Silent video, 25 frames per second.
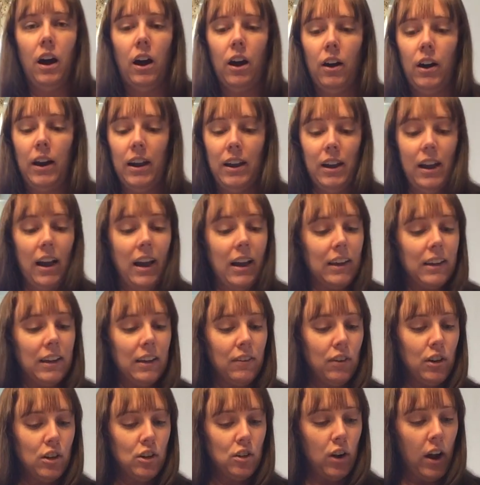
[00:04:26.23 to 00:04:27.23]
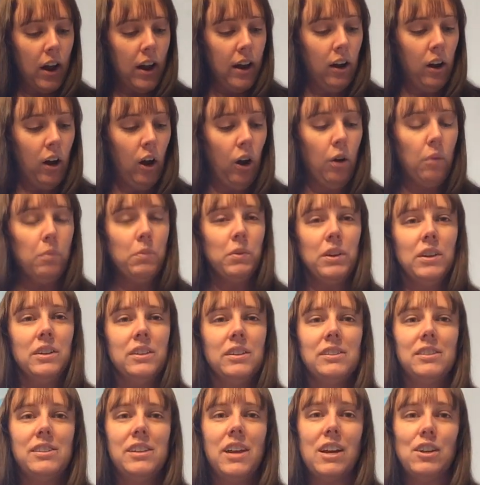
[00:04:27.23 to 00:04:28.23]
Alright, give it a try at home.
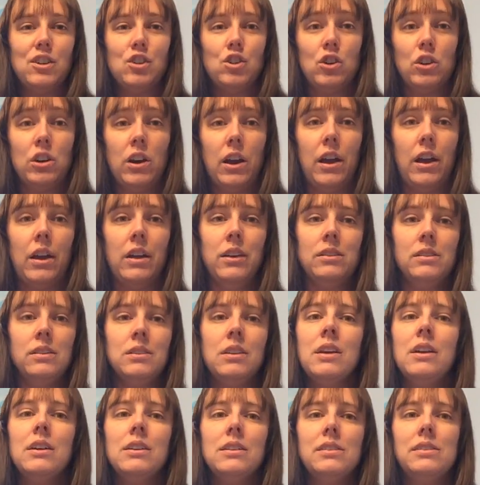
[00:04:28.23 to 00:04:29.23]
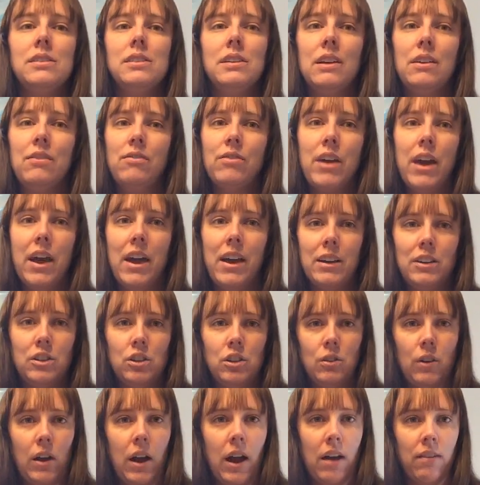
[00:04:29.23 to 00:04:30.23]
Test your eggs. See if the eggs
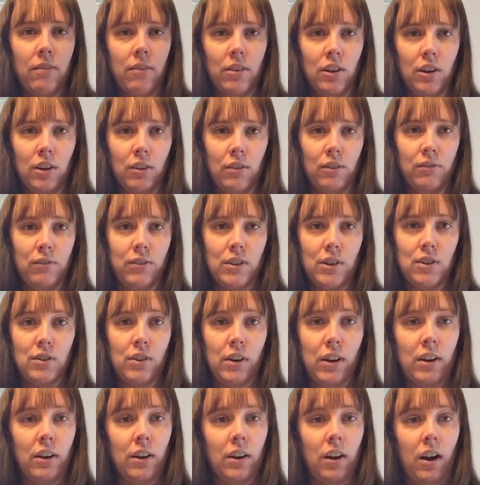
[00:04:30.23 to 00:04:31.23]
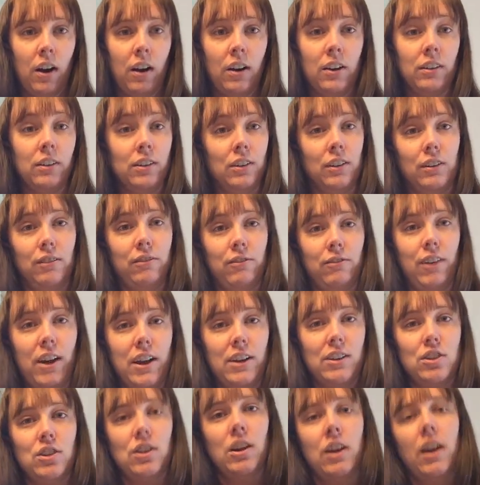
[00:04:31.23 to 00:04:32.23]
you have in your refrigerator are good and
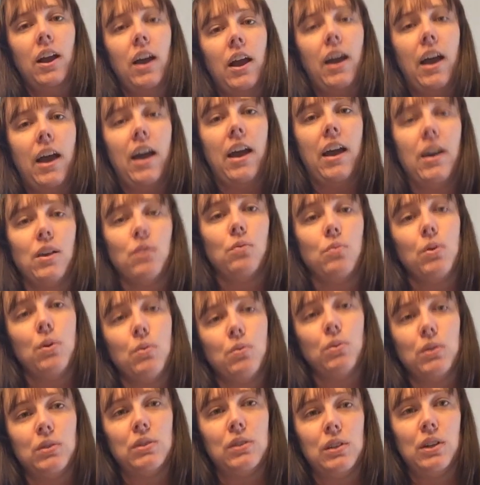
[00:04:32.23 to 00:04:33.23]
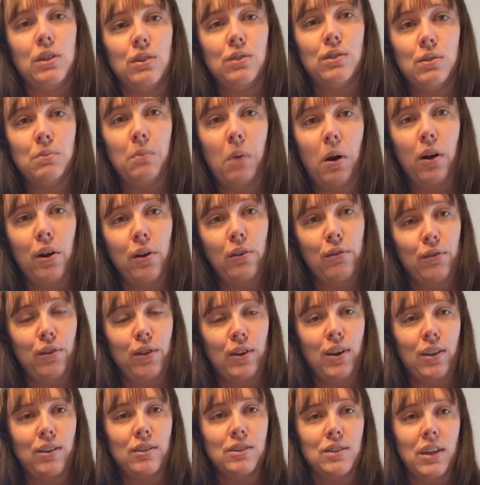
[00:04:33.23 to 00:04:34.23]
fresh. And we will see you tomorrow for
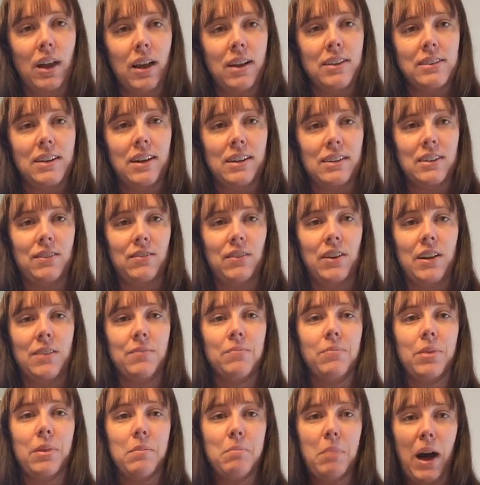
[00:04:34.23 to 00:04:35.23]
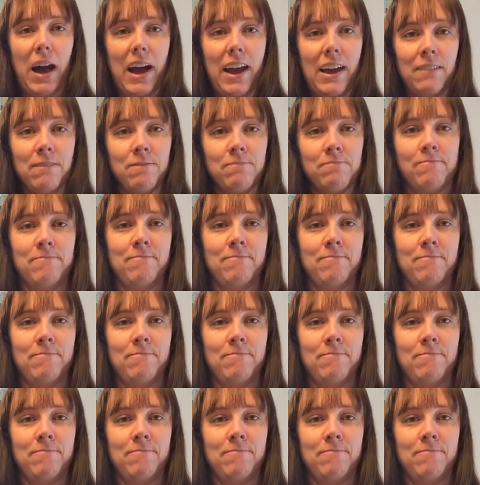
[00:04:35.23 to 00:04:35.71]
another science activity. Bye!